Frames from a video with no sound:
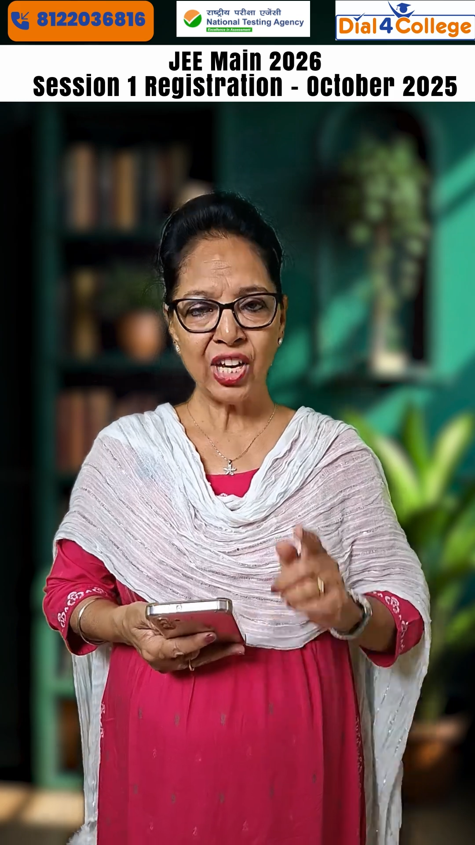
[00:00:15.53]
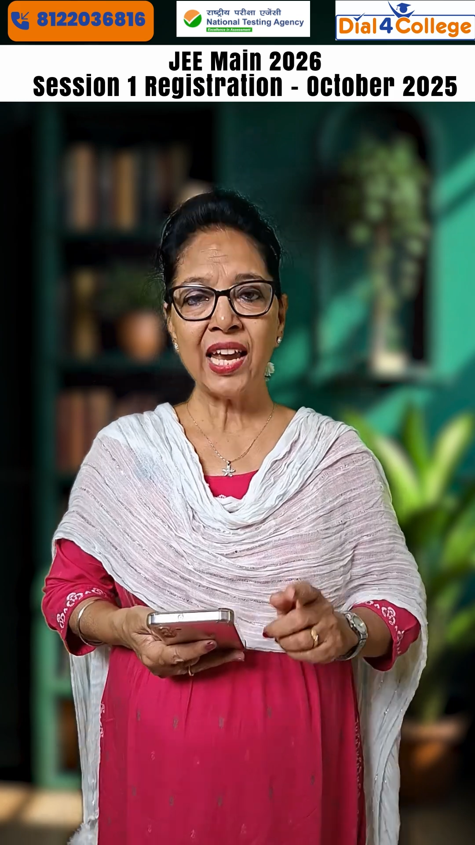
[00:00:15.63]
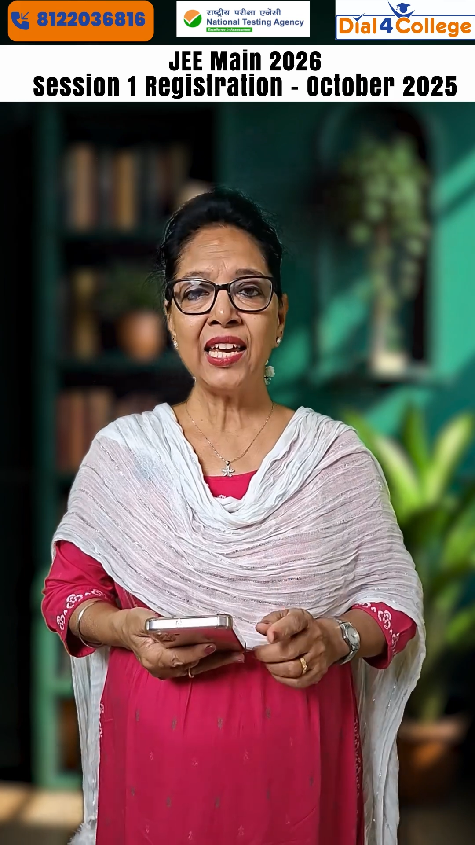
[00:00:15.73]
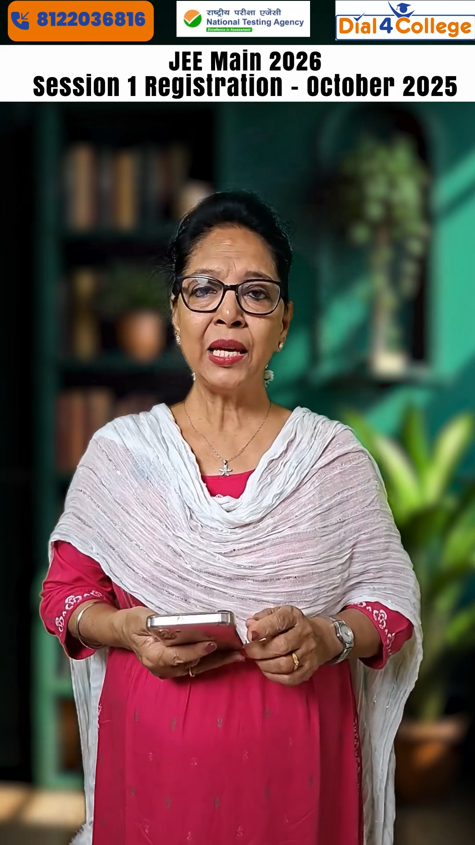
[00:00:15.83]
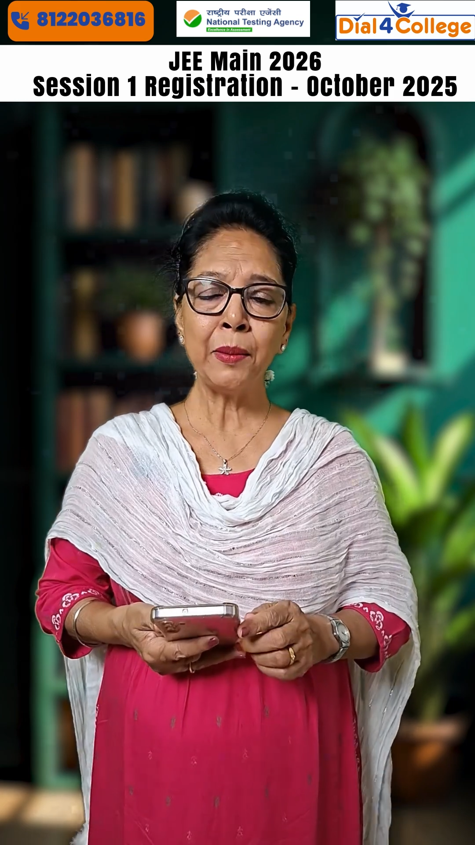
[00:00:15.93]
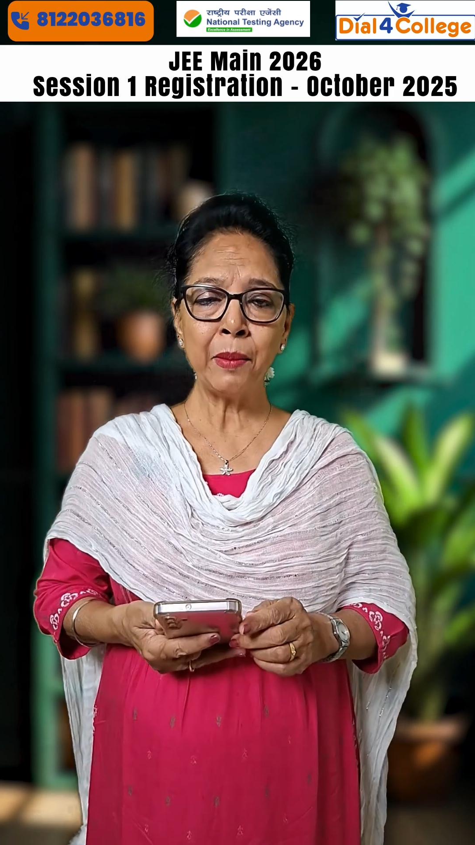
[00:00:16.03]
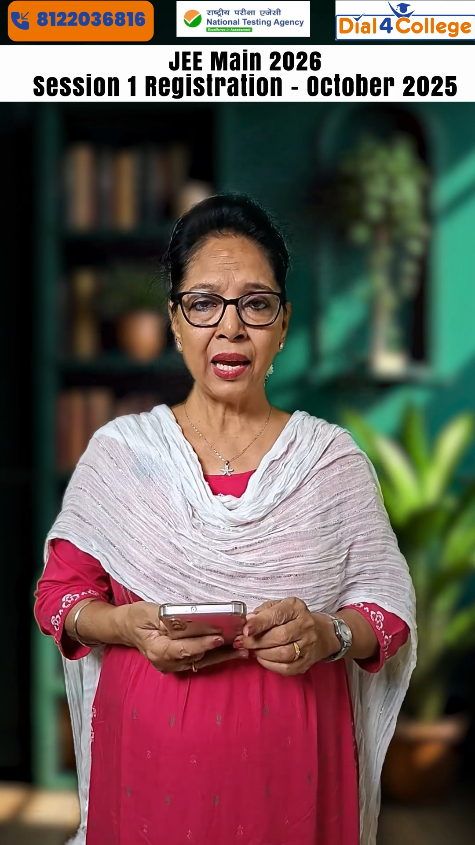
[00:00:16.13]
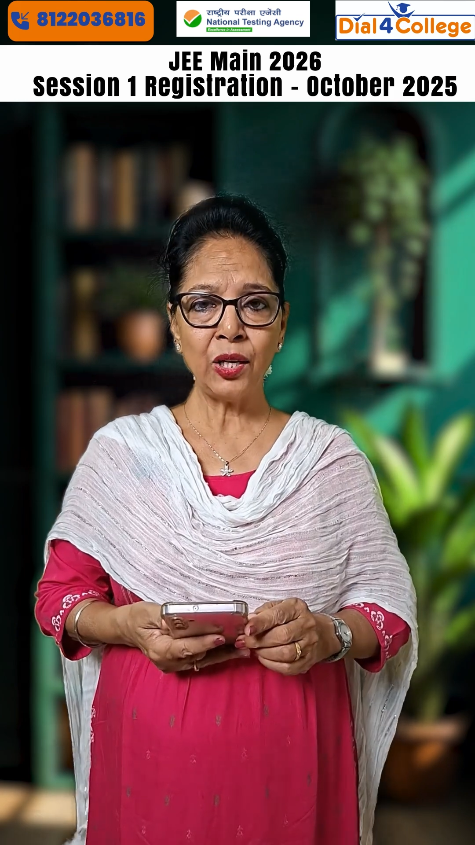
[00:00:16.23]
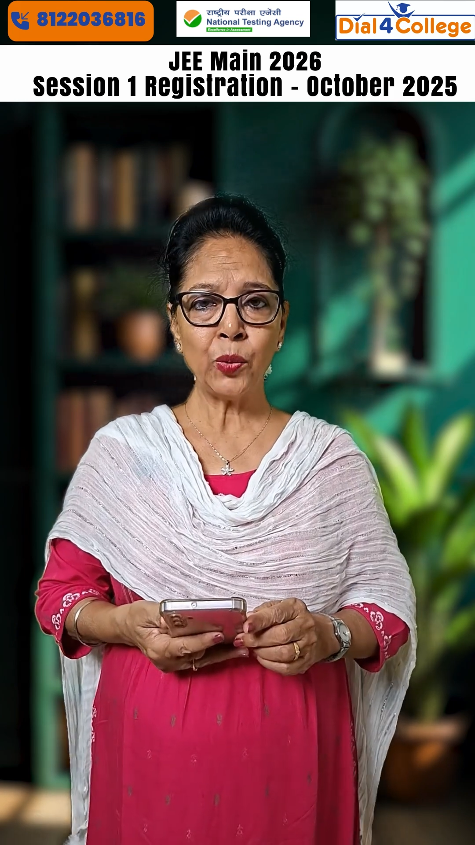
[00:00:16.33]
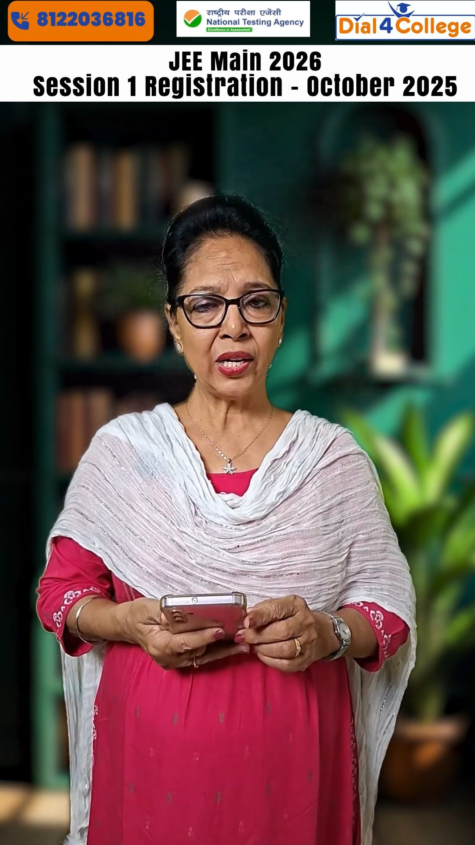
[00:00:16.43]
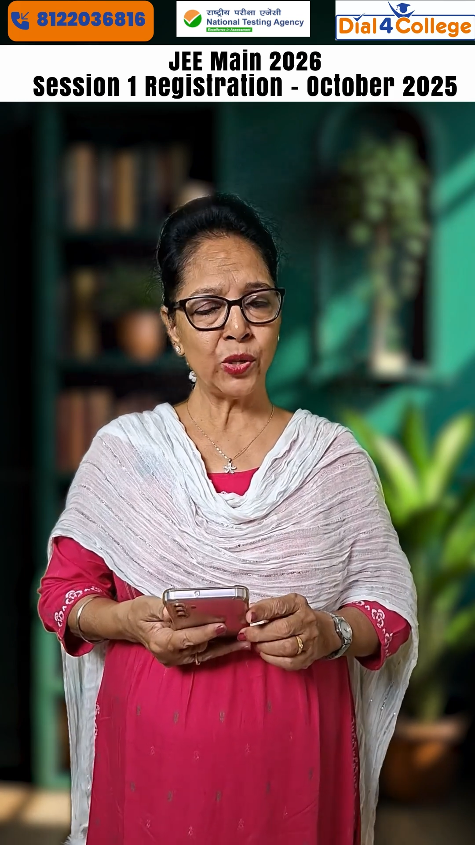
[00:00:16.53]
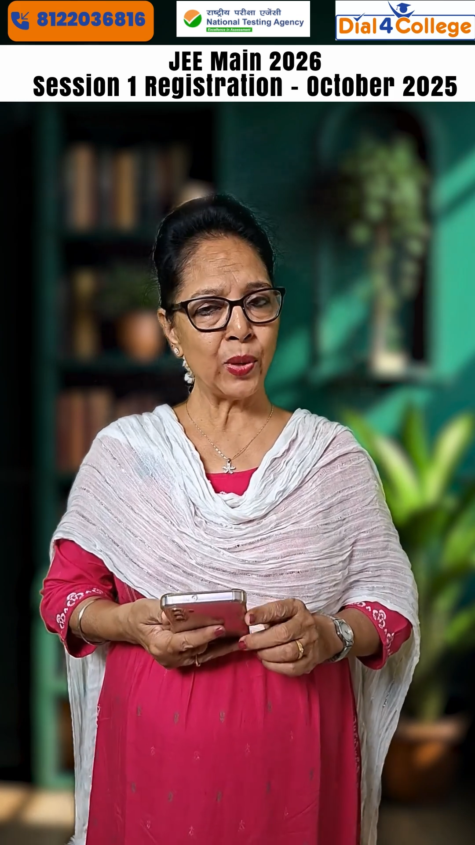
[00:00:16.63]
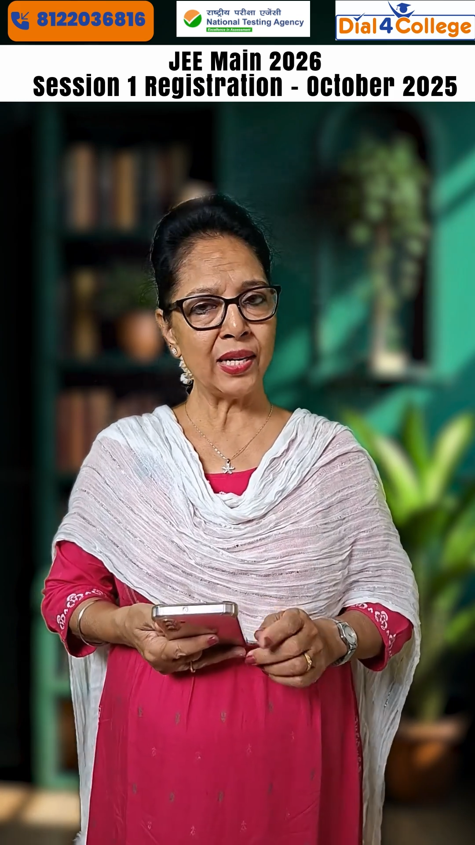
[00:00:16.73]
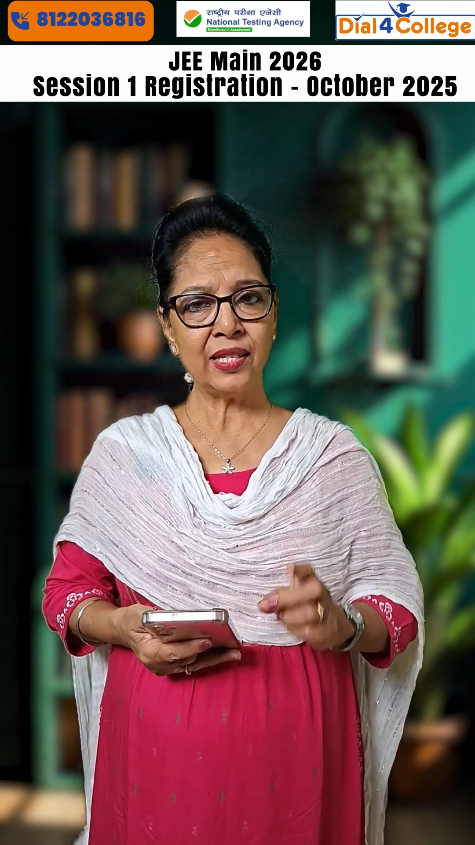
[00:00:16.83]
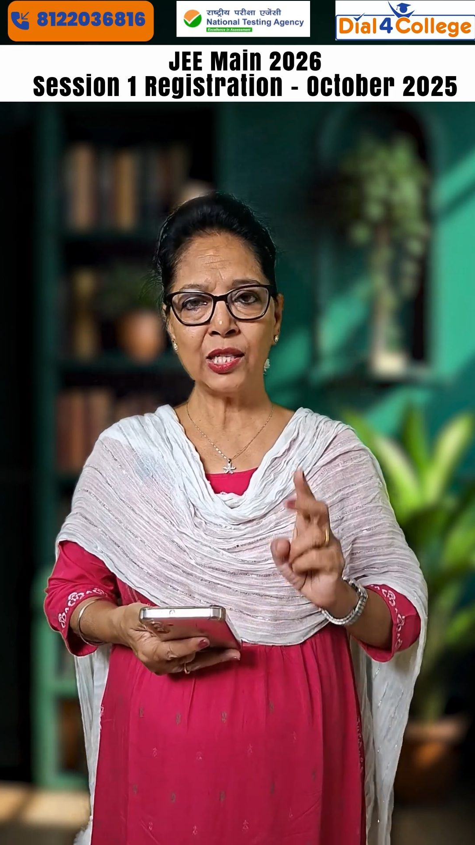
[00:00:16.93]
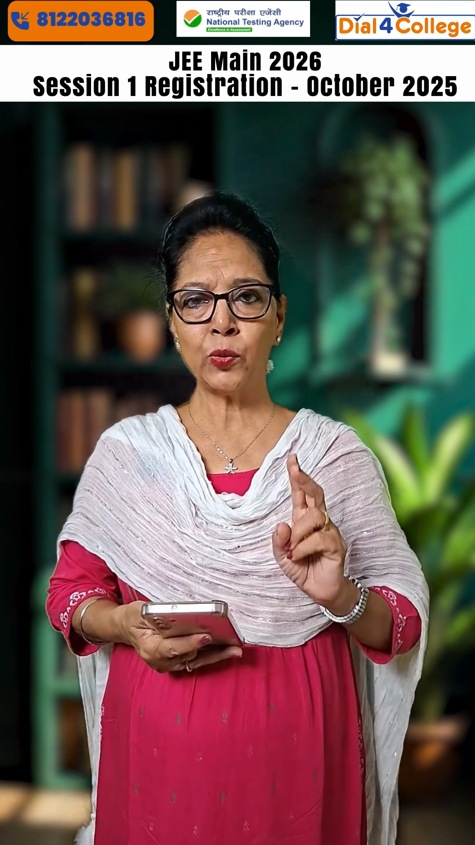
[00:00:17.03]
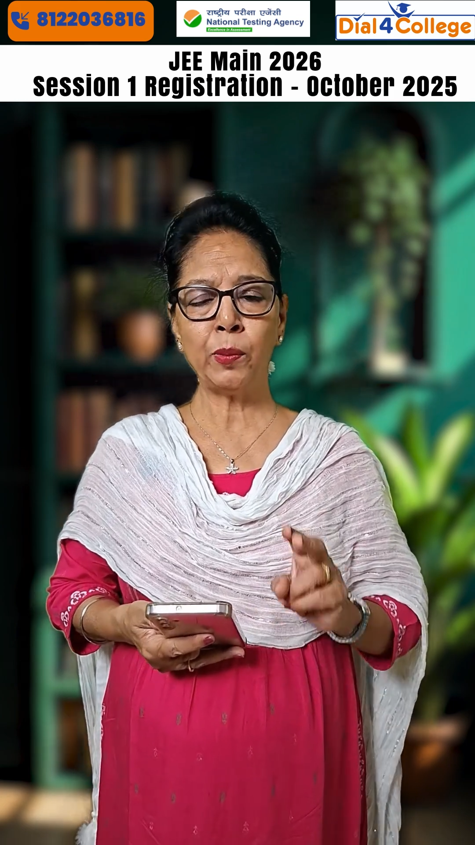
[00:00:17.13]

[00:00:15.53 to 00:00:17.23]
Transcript: JEE Main 2026